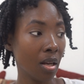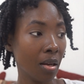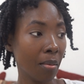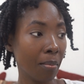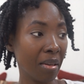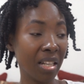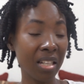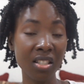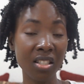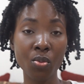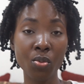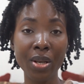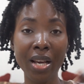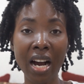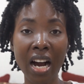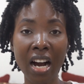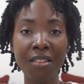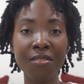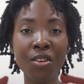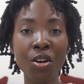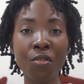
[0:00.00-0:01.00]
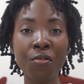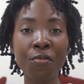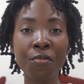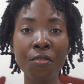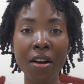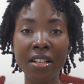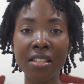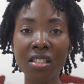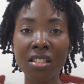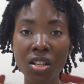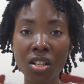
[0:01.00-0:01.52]
Because we have our
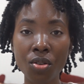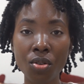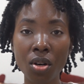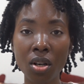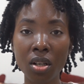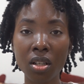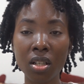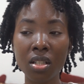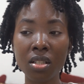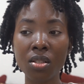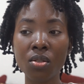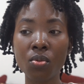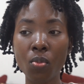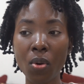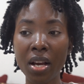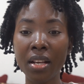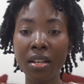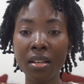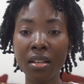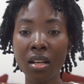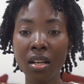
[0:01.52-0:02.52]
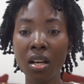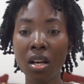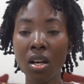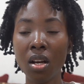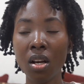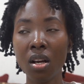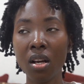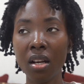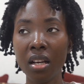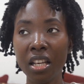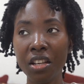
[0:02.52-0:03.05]
friends around us, when
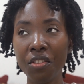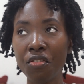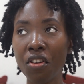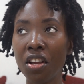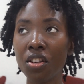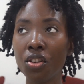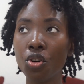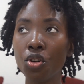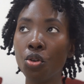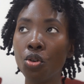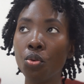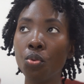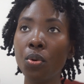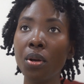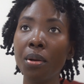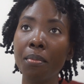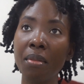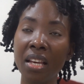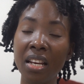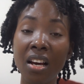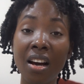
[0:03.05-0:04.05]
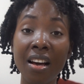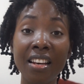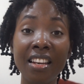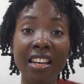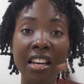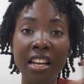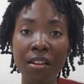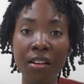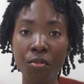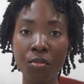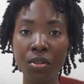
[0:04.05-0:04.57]
even though we may not
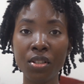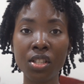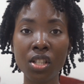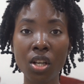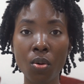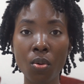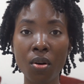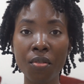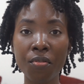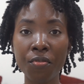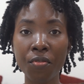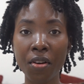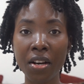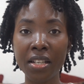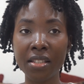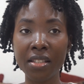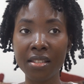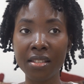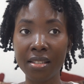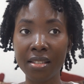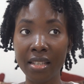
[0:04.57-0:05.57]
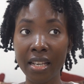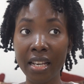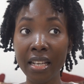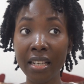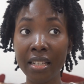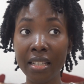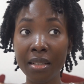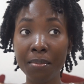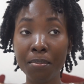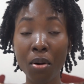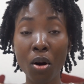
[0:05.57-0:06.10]
live with our friends
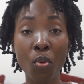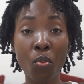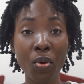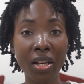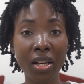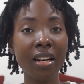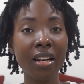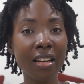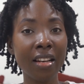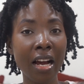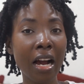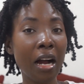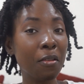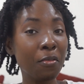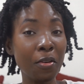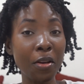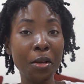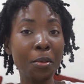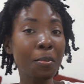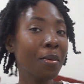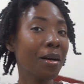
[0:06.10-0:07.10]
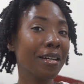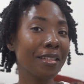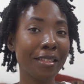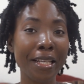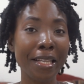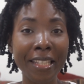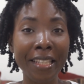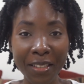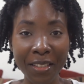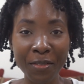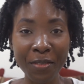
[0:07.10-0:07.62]
daily, but we can have him as a
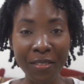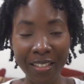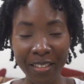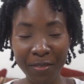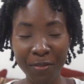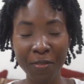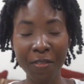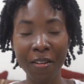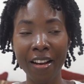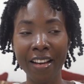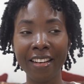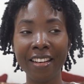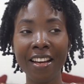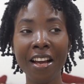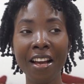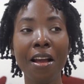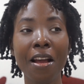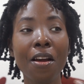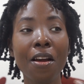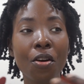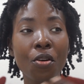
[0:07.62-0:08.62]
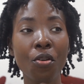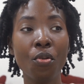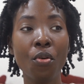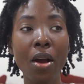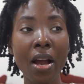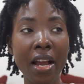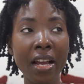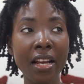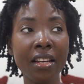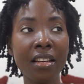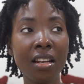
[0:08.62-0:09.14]
living friend,
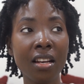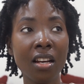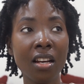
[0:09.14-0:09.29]
right?